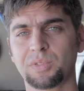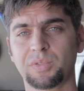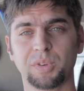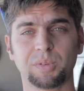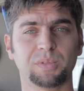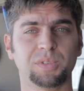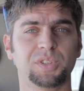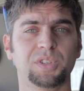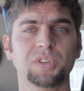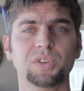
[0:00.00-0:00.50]
If it
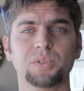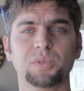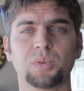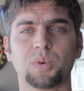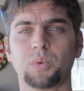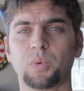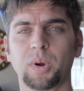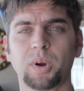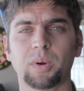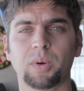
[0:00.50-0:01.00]
was you,
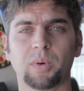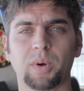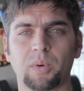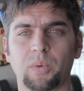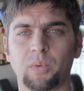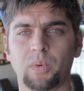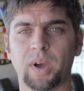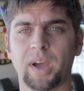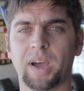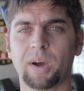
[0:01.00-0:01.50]

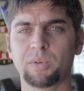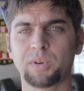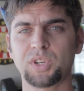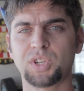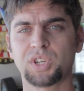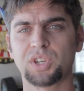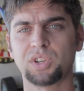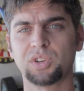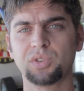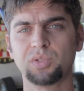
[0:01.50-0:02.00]
how
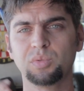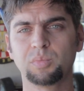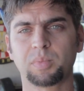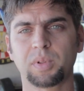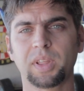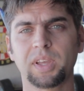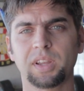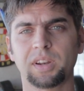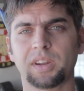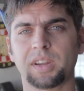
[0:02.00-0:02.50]
would you
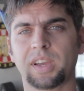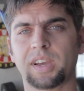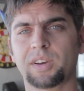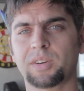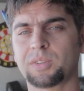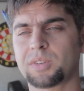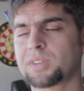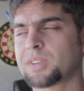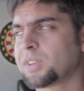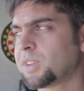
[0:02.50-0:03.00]
plan
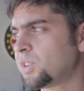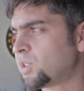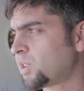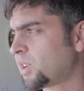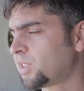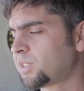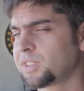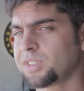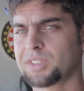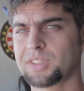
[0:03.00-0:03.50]
out
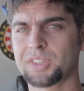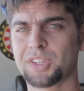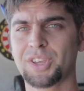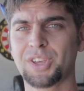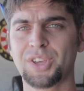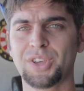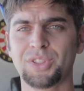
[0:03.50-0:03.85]
addressing